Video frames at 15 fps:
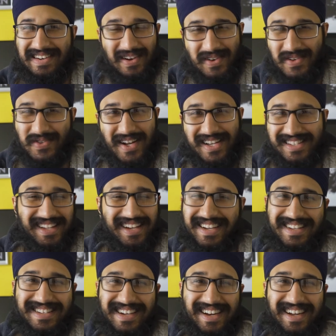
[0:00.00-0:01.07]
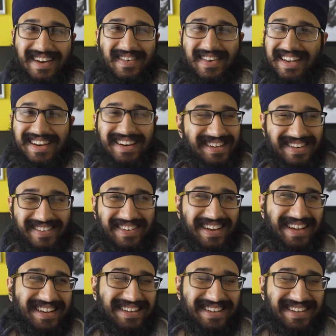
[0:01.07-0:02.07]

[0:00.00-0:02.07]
Don't dress like a Jedi. What are you doing?